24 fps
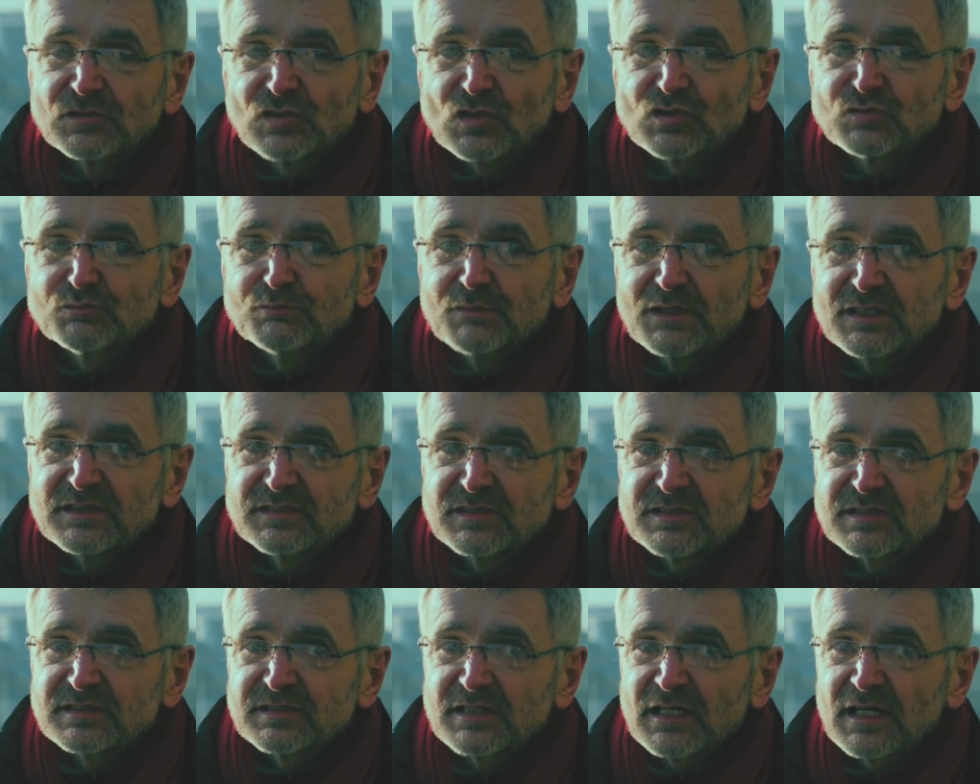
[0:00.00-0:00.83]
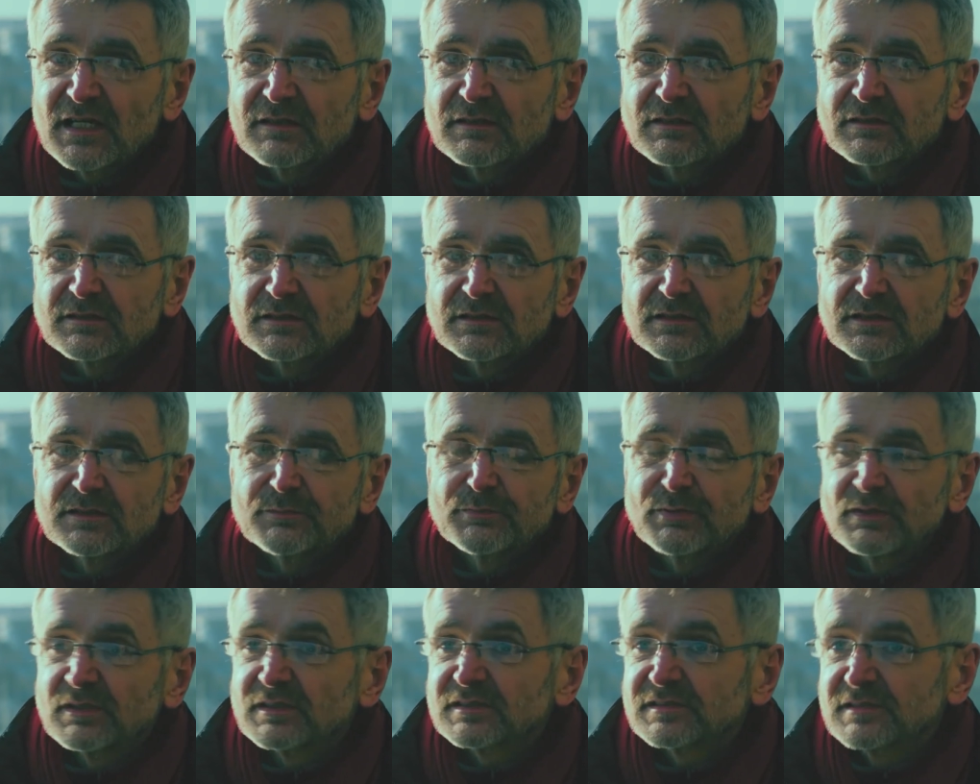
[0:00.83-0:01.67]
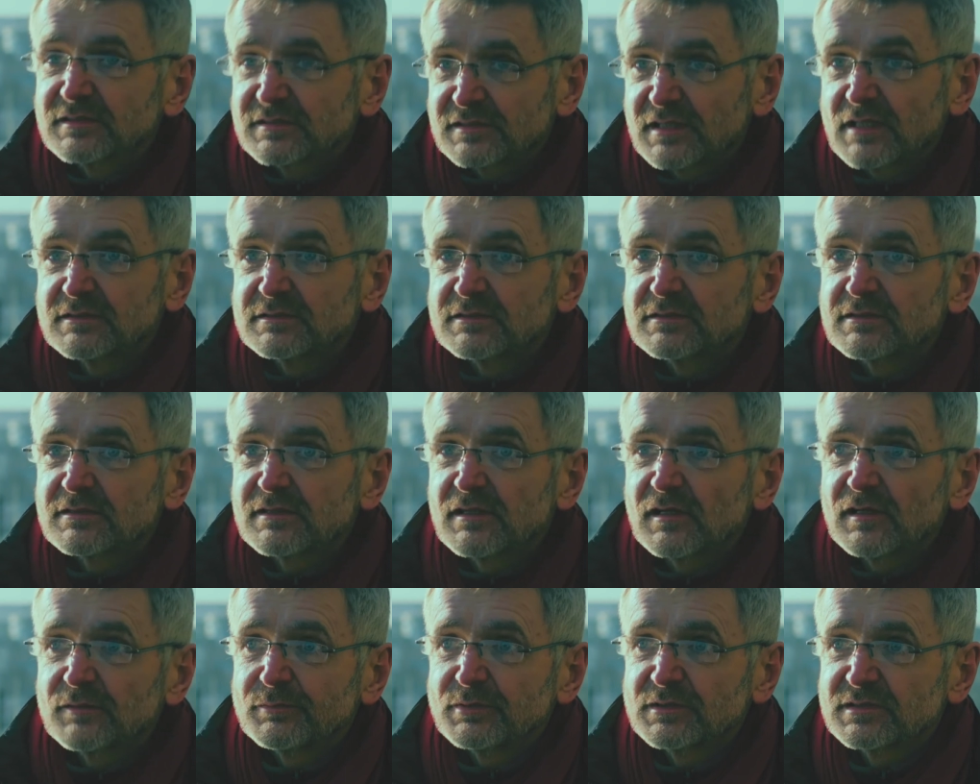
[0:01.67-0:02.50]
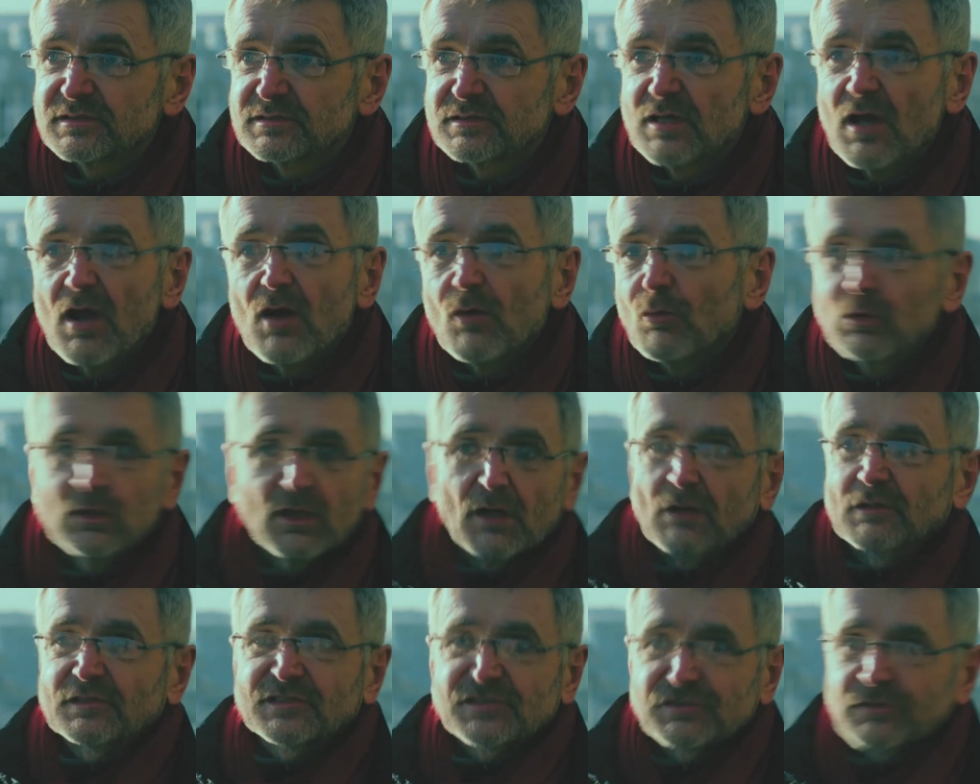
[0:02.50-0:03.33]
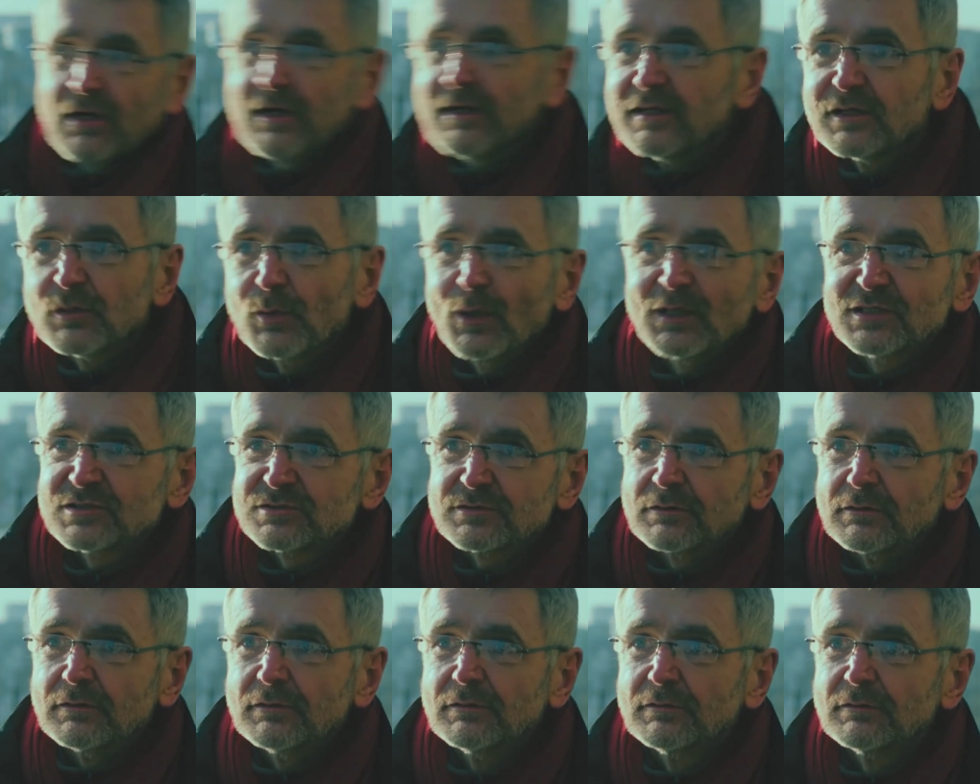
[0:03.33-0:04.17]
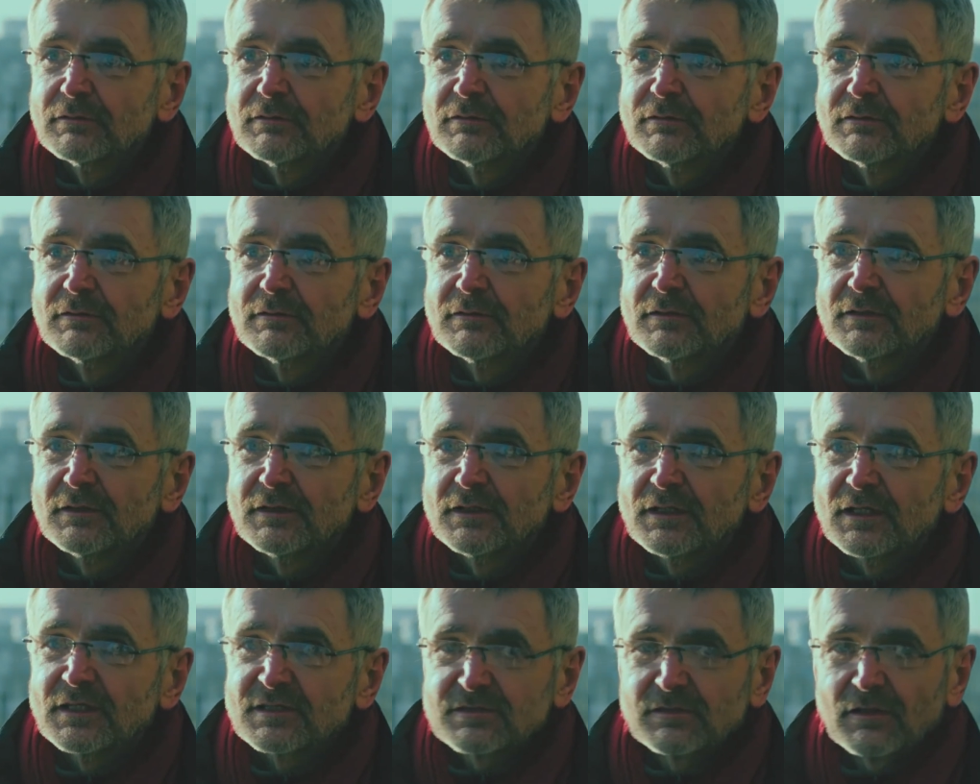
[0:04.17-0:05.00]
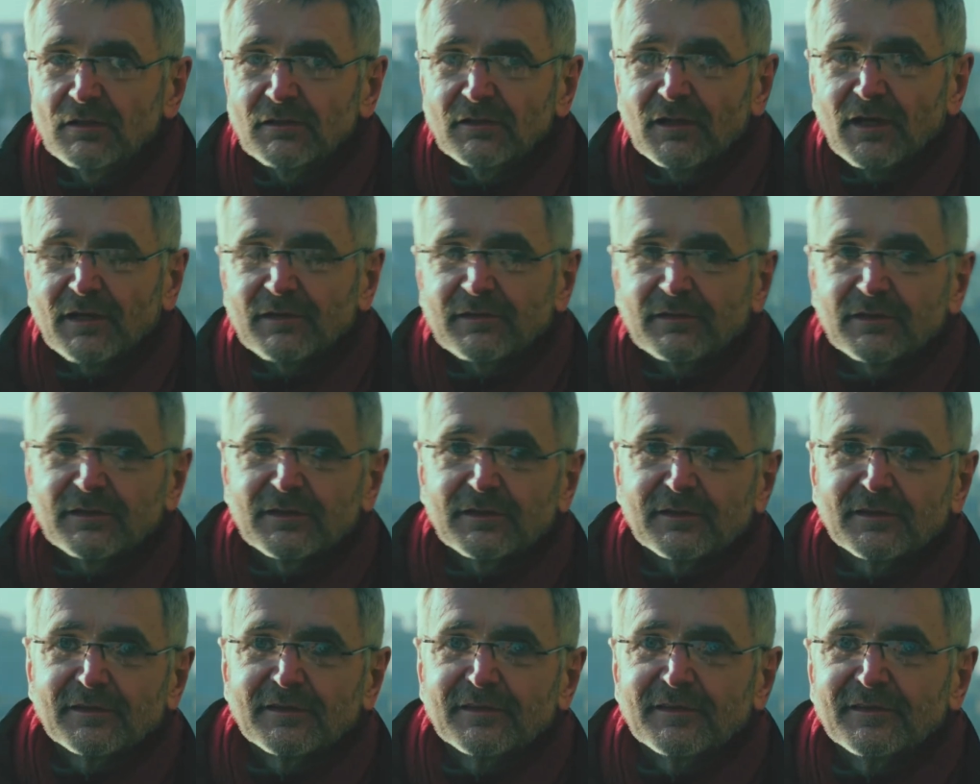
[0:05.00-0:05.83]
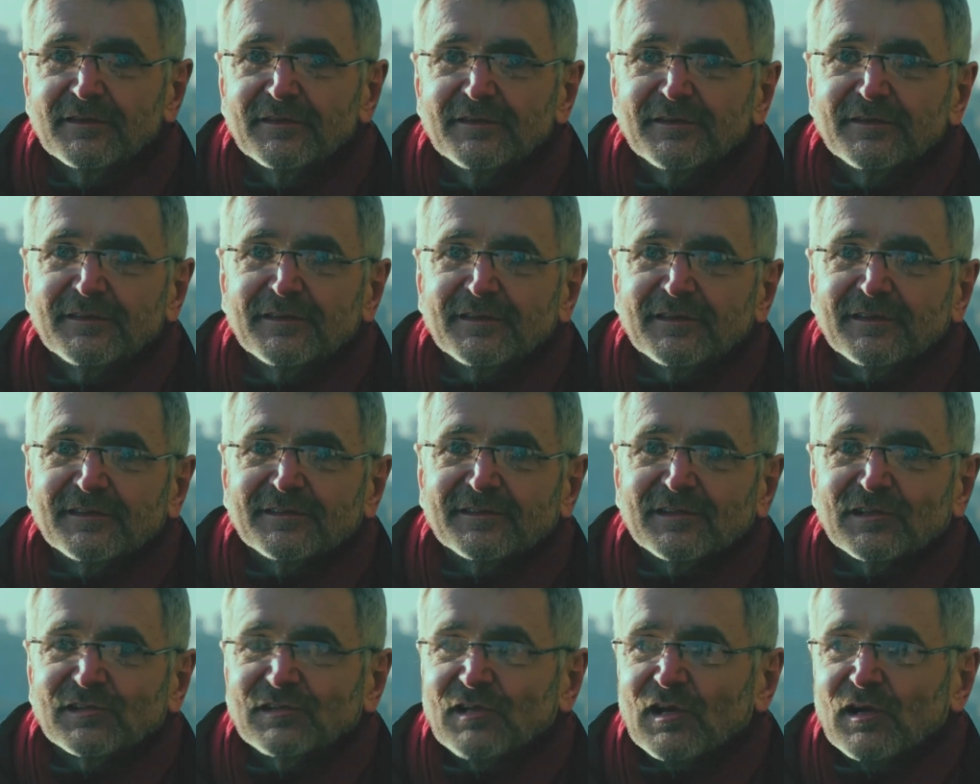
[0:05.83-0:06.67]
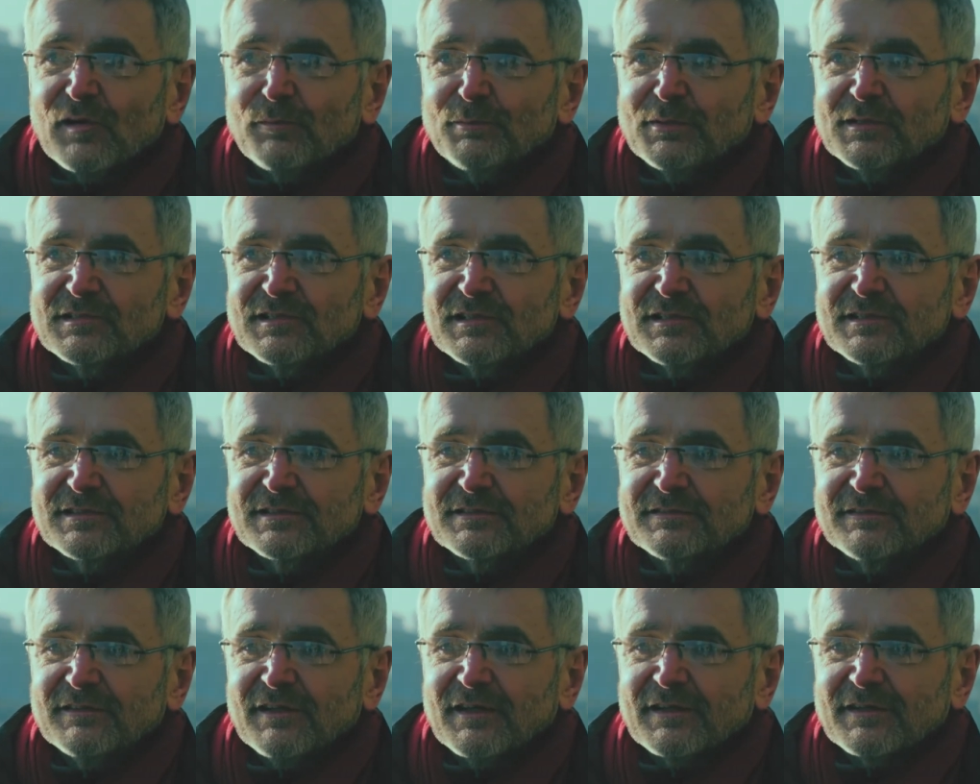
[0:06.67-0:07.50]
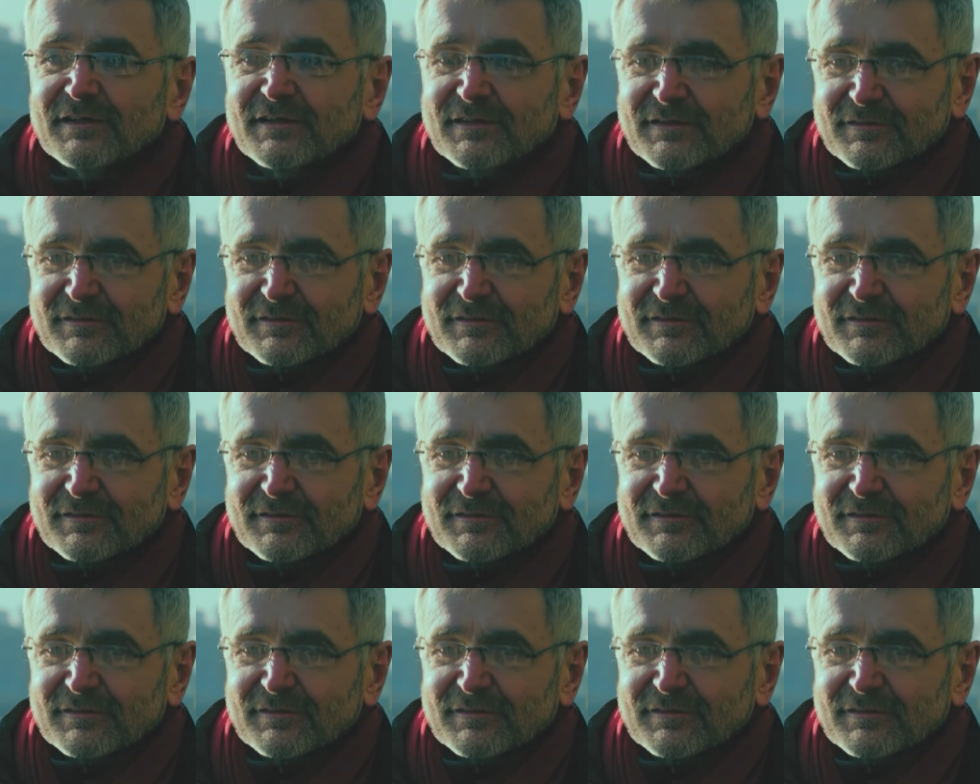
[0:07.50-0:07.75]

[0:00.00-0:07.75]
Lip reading: It doesn't mean to say that the person-centered therapist will answer any question. It's not like the therapist is